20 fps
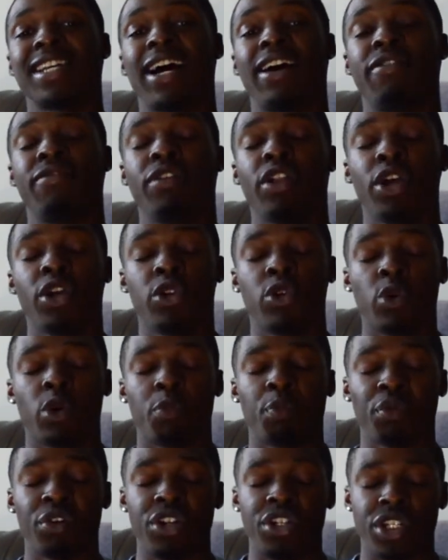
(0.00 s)
I really do
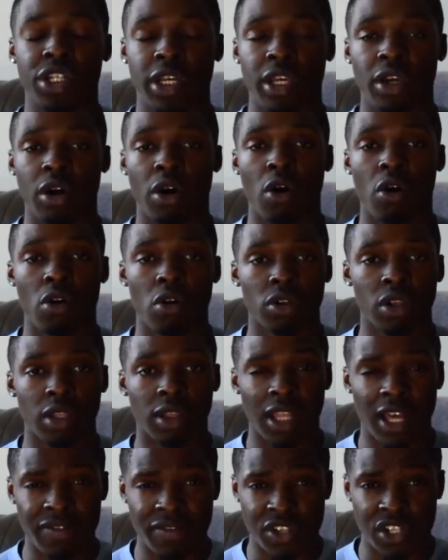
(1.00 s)
appreciate all the
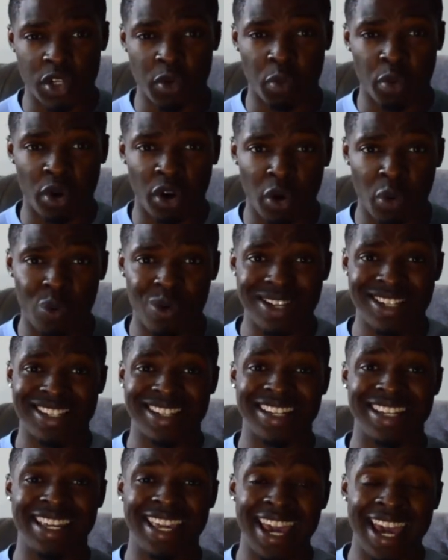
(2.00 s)
love and support once
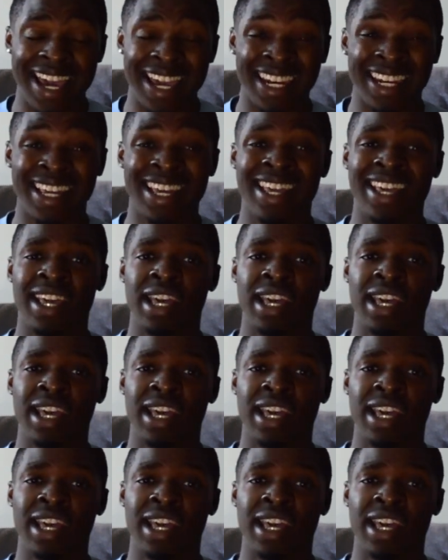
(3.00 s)
again,